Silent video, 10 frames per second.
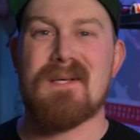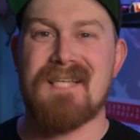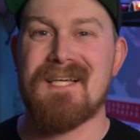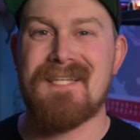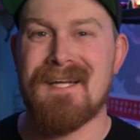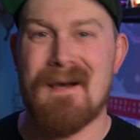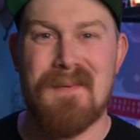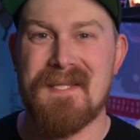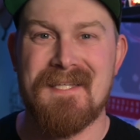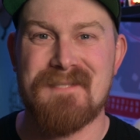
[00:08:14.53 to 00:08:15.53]
position up
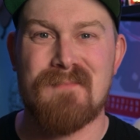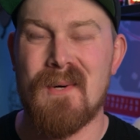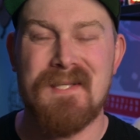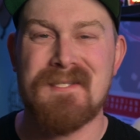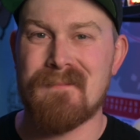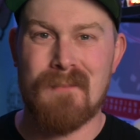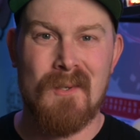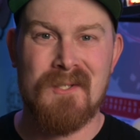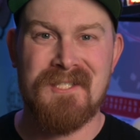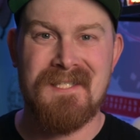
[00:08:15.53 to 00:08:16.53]
at this point to the
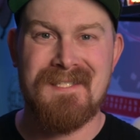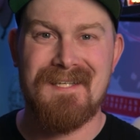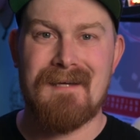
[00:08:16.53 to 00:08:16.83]
Porsches.